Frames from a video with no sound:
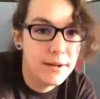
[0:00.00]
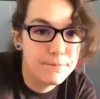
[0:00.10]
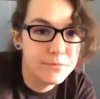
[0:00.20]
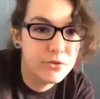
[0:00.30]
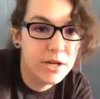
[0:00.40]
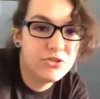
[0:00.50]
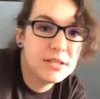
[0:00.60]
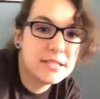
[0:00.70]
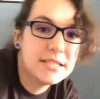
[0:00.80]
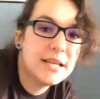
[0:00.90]

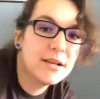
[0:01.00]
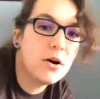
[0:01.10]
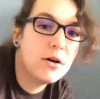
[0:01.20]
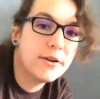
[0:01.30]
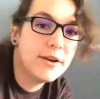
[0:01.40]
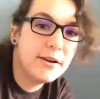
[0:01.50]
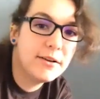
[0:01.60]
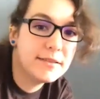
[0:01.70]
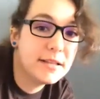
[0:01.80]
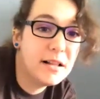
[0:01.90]
tarantulas kick all their hairs
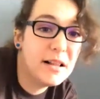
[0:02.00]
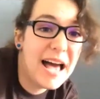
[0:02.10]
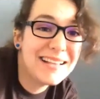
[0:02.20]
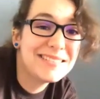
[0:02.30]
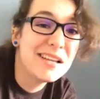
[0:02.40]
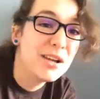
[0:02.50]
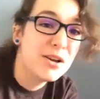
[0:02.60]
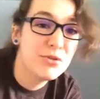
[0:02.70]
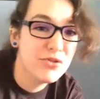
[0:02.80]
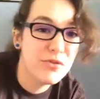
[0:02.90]
at the glass,
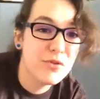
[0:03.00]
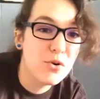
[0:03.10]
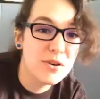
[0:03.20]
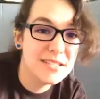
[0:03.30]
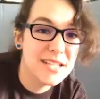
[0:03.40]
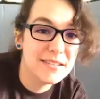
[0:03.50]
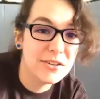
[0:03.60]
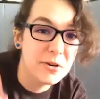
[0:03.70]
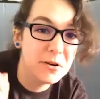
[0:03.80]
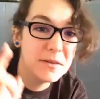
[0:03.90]
which of course doesn't
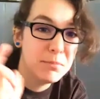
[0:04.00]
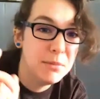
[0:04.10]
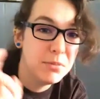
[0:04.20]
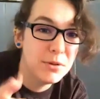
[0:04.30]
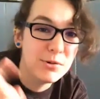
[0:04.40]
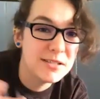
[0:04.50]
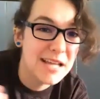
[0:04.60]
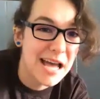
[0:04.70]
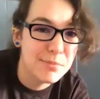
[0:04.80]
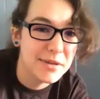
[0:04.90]
hurt the people who are
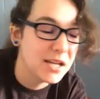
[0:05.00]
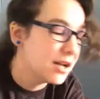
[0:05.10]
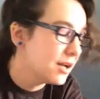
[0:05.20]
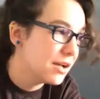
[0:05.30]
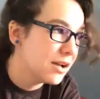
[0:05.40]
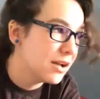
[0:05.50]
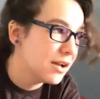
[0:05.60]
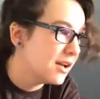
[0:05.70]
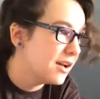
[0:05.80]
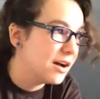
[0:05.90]
tapping,
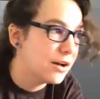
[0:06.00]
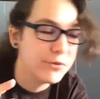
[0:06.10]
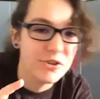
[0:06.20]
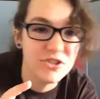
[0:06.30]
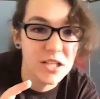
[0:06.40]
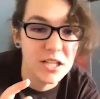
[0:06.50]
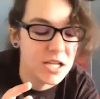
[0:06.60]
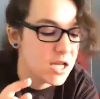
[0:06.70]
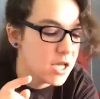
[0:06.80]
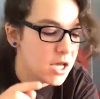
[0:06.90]
unfortunately.
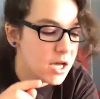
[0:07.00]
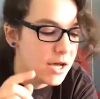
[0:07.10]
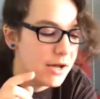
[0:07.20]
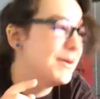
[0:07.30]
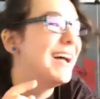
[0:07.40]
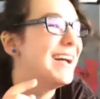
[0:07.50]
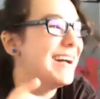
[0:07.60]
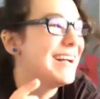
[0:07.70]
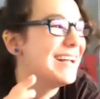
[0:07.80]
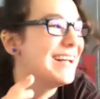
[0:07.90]
But
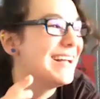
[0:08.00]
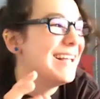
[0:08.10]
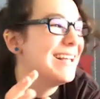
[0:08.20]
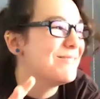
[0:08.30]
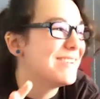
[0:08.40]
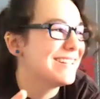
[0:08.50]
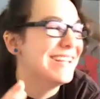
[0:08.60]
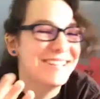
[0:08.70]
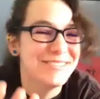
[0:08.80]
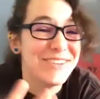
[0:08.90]

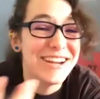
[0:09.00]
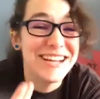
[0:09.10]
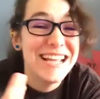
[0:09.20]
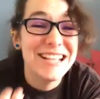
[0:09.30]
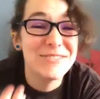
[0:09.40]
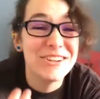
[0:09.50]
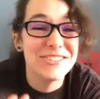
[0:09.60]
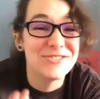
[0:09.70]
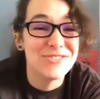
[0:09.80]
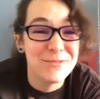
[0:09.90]
it's very, very
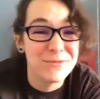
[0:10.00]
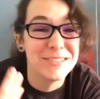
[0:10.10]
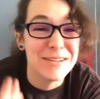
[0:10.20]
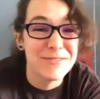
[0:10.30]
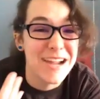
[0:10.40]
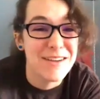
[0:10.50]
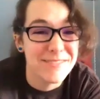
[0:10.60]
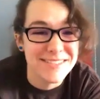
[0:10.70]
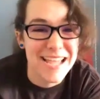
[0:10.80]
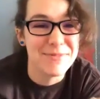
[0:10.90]
stressful. Never ever
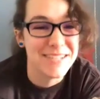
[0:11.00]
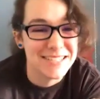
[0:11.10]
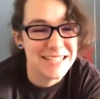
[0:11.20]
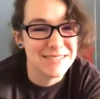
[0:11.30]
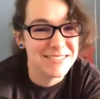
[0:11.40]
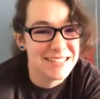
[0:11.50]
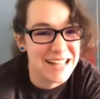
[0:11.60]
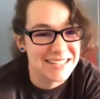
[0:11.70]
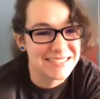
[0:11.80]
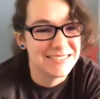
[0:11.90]
tap on an animal's
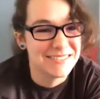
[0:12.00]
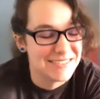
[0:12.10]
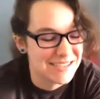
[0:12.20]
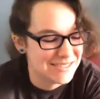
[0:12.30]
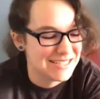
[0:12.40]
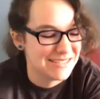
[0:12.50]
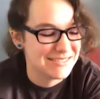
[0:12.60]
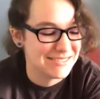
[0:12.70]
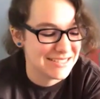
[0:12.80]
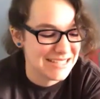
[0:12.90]
glass. I don't know how many times I
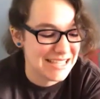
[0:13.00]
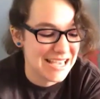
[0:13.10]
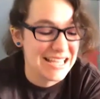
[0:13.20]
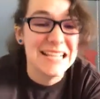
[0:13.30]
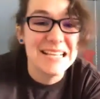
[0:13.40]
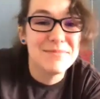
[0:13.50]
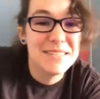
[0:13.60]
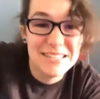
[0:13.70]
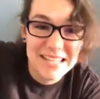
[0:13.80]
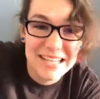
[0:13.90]
have to say that, but
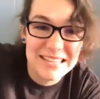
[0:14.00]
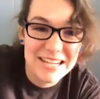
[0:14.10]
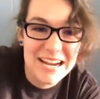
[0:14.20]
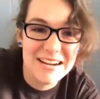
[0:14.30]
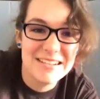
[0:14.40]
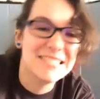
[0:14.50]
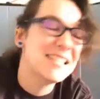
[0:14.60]
they'll kick their hairs.